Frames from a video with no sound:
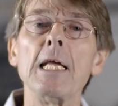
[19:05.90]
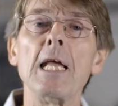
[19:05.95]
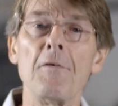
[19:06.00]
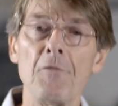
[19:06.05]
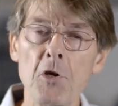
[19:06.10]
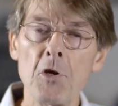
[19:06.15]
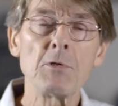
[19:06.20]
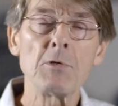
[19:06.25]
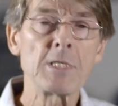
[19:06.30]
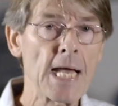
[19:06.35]

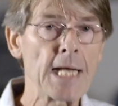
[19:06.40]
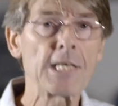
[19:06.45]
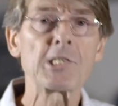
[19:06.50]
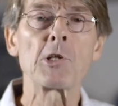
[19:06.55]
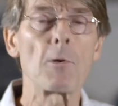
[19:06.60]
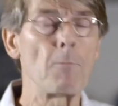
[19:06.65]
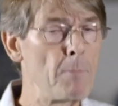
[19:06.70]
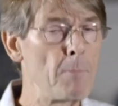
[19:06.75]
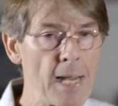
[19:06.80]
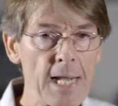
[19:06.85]
If you
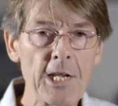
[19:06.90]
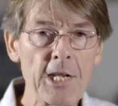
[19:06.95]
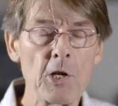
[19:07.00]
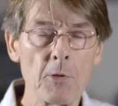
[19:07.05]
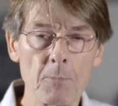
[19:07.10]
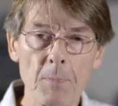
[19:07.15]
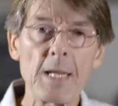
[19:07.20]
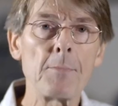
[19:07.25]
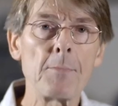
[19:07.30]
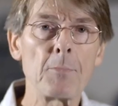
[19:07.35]
test a
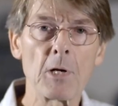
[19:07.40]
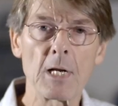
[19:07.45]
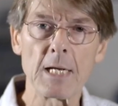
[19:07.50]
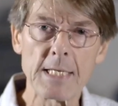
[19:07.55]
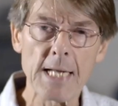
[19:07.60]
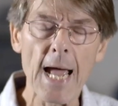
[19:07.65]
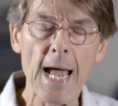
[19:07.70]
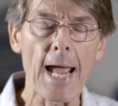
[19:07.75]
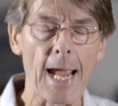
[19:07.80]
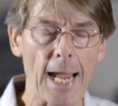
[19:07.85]
million people
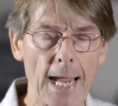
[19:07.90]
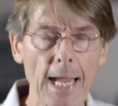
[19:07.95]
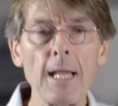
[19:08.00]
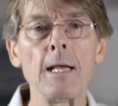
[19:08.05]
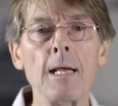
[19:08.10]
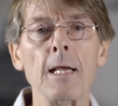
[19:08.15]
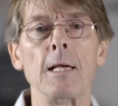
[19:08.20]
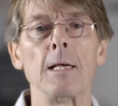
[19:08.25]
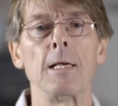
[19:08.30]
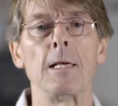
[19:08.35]
a
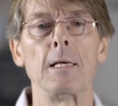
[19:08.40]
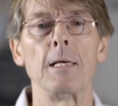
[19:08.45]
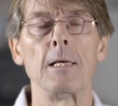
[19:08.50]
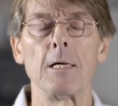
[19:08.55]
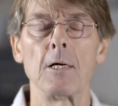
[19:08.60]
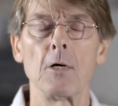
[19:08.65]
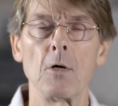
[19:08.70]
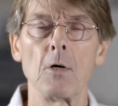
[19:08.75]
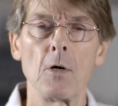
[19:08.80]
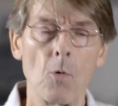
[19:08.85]
day
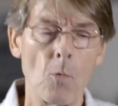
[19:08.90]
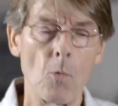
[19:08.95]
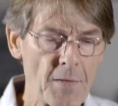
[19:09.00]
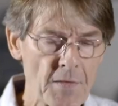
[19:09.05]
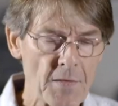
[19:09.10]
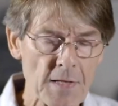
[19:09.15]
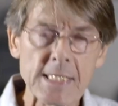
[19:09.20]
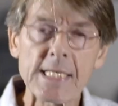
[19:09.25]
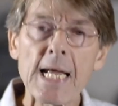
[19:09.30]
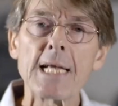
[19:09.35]

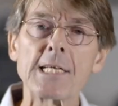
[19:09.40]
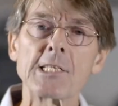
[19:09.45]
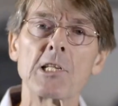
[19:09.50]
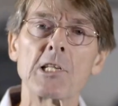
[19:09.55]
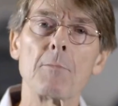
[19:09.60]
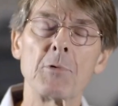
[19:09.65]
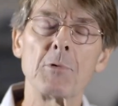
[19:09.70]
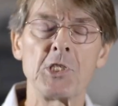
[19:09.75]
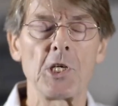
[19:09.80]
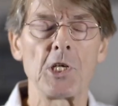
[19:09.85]
with a test
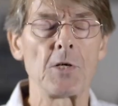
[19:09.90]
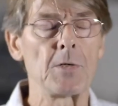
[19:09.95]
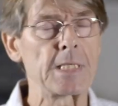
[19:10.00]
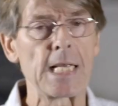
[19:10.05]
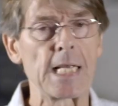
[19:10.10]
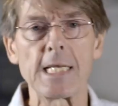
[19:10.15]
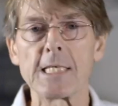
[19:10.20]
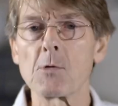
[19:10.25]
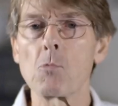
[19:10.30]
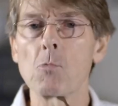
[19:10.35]
that
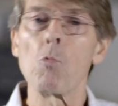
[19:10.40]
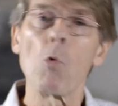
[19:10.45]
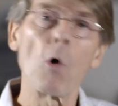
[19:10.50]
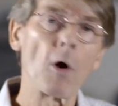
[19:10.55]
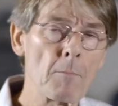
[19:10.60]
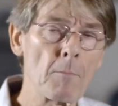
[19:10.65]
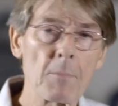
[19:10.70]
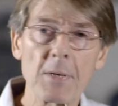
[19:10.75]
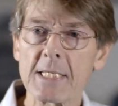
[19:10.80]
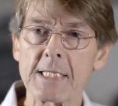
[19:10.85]
produces
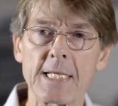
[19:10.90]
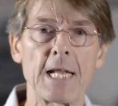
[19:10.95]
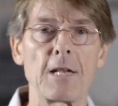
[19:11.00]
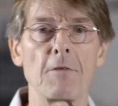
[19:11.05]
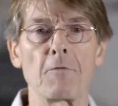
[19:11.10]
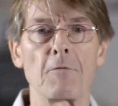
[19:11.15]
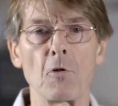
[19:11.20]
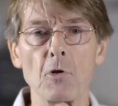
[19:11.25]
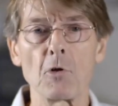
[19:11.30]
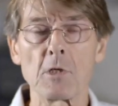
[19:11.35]

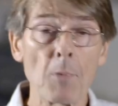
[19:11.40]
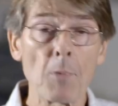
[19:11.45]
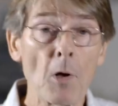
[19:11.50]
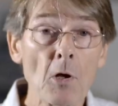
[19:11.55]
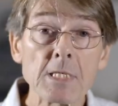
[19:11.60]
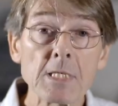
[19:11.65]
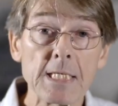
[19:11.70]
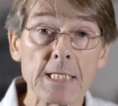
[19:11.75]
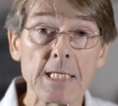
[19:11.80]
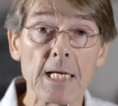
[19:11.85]
1% false
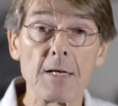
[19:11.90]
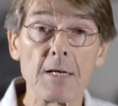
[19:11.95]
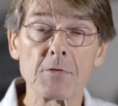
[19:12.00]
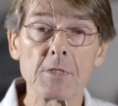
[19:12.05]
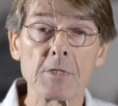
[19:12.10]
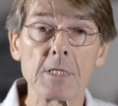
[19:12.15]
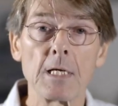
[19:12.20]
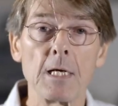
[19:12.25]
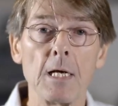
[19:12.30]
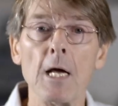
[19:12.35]

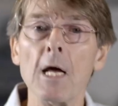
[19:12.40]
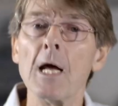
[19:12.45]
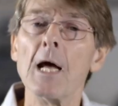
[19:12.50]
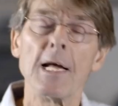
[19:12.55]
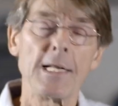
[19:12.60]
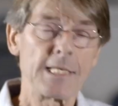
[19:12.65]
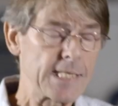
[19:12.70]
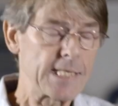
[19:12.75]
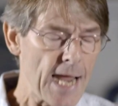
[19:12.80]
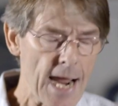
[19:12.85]
positives,
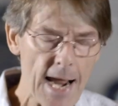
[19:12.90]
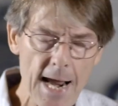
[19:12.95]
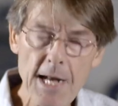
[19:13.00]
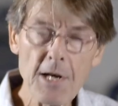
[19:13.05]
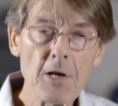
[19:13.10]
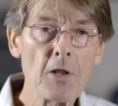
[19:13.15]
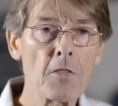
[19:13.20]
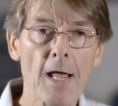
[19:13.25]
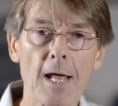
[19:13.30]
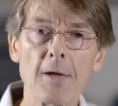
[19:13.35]

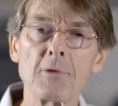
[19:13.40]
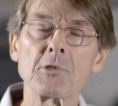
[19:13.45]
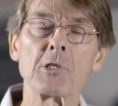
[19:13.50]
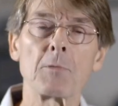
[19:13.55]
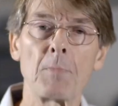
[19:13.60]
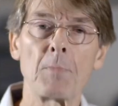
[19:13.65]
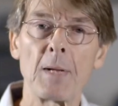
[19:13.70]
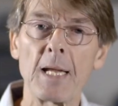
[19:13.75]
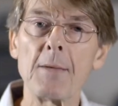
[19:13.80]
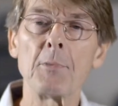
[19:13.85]

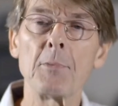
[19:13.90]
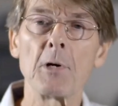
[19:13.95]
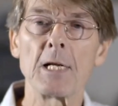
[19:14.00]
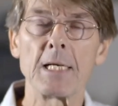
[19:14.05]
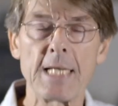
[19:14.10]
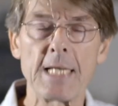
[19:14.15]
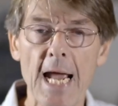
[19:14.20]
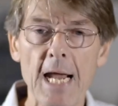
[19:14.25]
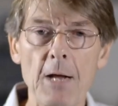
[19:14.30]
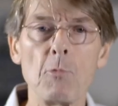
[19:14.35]
10,000 people
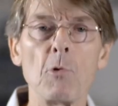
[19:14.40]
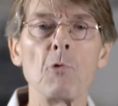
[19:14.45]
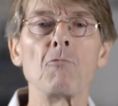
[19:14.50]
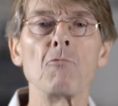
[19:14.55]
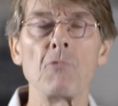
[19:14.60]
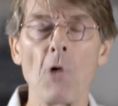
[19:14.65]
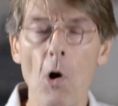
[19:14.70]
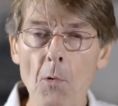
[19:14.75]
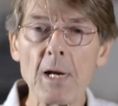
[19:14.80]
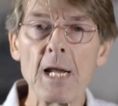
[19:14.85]
a day will
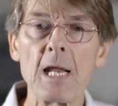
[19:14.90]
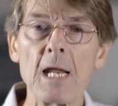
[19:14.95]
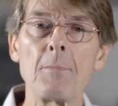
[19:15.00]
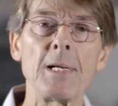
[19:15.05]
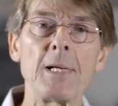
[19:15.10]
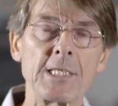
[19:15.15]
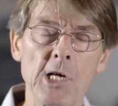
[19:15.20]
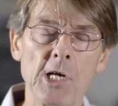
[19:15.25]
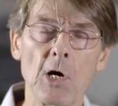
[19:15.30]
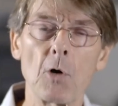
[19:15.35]
wrongly
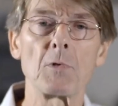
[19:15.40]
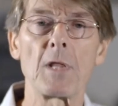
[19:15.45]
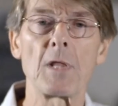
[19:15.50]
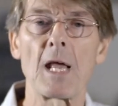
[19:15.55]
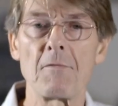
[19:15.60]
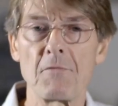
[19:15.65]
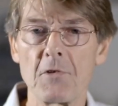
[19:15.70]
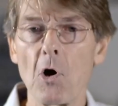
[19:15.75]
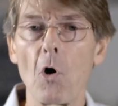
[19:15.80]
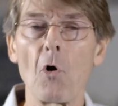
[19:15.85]
be told
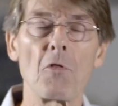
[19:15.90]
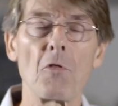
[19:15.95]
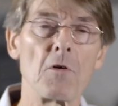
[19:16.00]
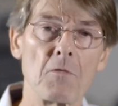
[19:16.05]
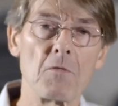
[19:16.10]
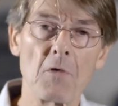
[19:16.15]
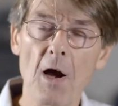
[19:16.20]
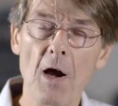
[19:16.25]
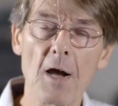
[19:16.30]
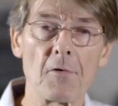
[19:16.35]
they've got
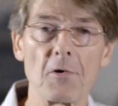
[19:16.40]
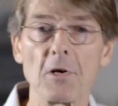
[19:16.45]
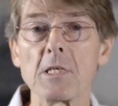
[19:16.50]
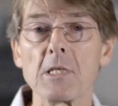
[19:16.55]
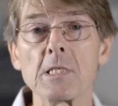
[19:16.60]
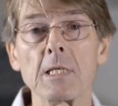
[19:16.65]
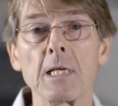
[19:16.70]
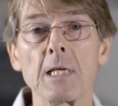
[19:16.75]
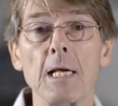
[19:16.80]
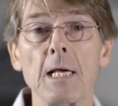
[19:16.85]
the
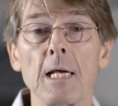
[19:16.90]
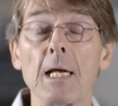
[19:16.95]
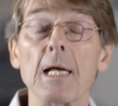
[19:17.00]
virus.